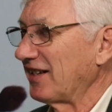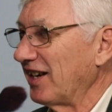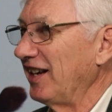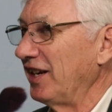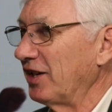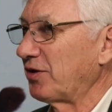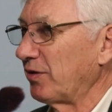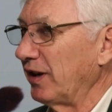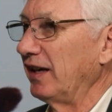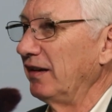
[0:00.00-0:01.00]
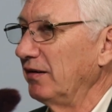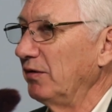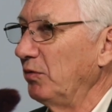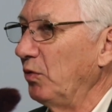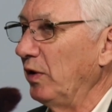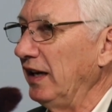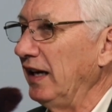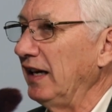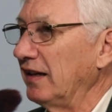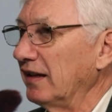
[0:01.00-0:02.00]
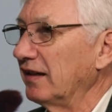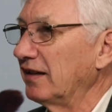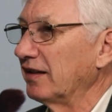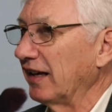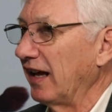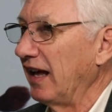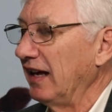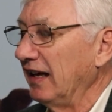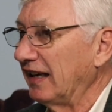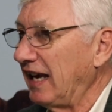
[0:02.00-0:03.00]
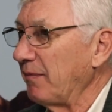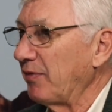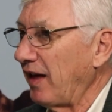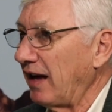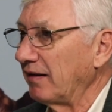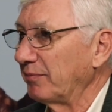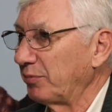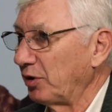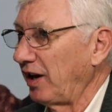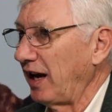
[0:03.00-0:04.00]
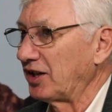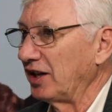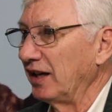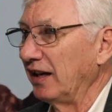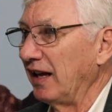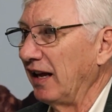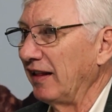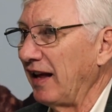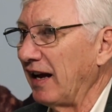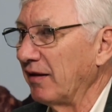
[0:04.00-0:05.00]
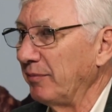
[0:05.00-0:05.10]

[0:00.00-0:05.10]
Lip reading: As an industry, we need to keep that protection and that